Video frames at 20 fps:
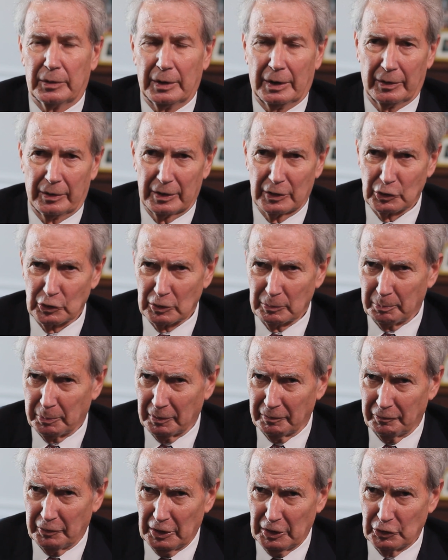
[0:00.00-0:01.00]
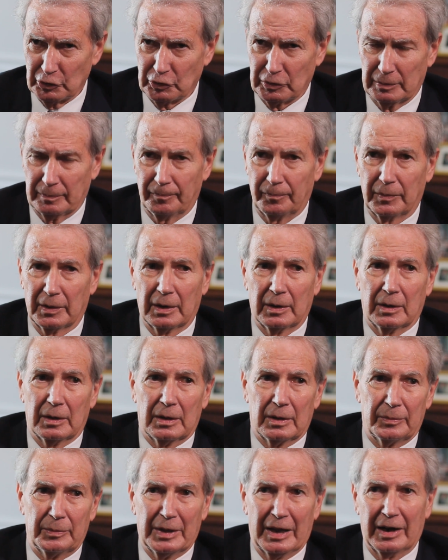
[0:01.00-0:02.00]
There is a provision
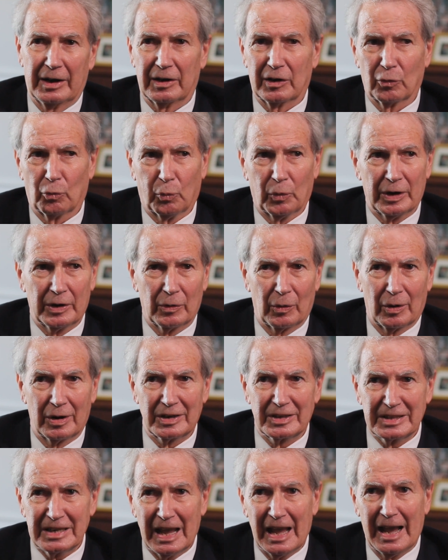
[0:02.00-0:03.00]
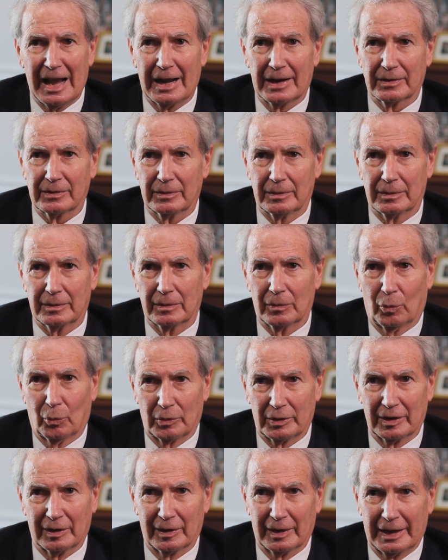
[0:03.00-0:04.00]
that if we are attacked
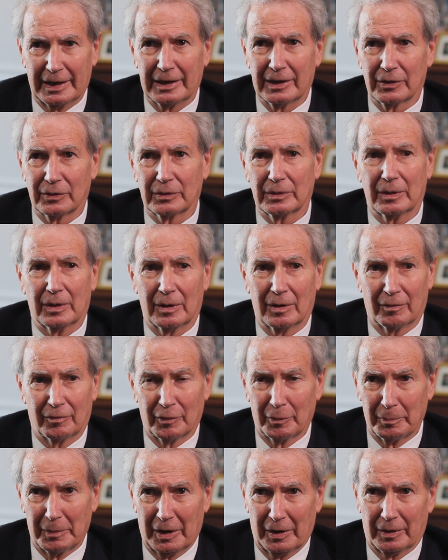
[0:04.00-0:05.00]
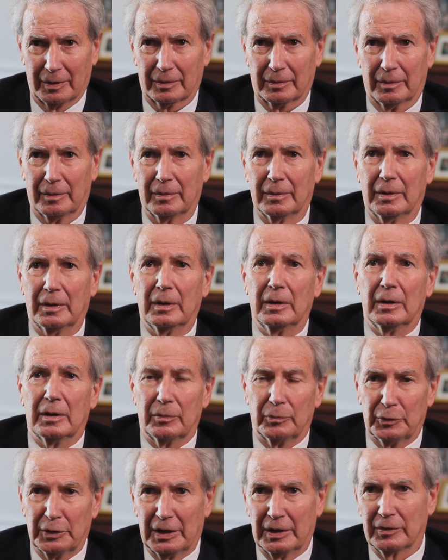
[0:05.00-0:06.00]
on the land of America,
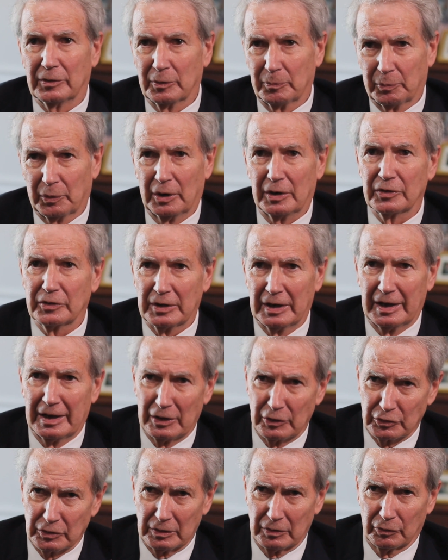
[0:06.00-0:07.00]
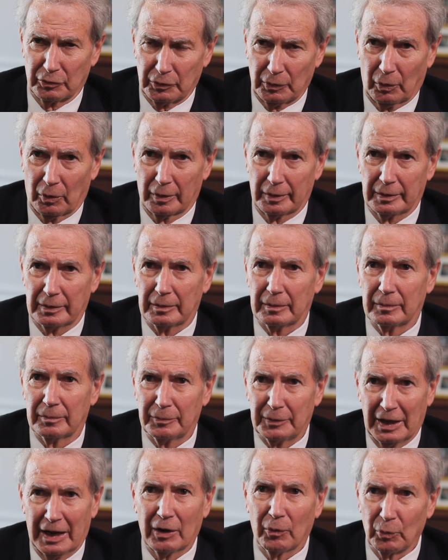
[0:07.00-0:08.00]
then the president has the authority.
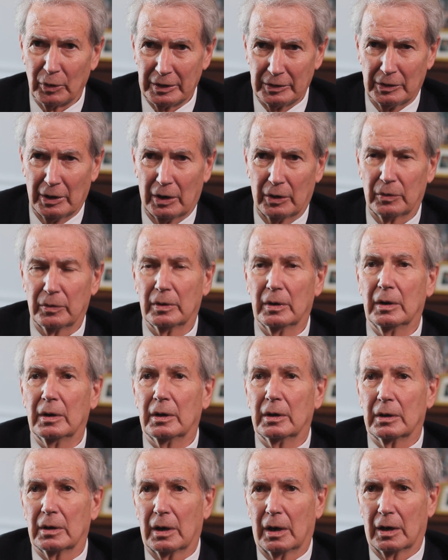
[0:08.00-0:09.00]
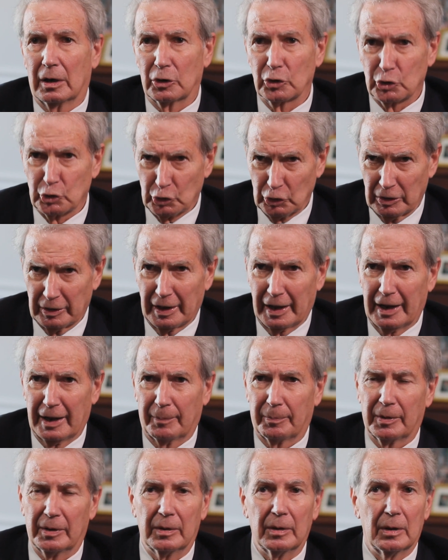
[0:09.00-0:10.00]
That we know uh, should
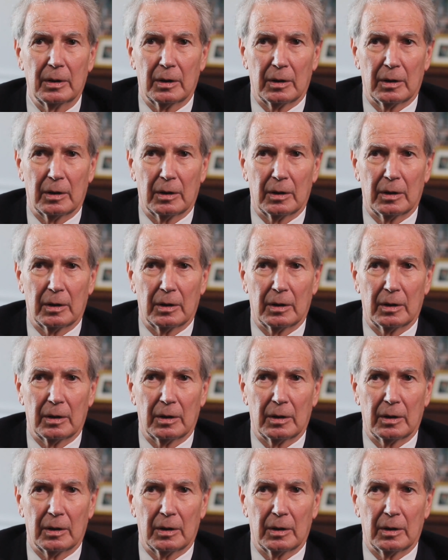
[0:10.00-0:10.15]
happen.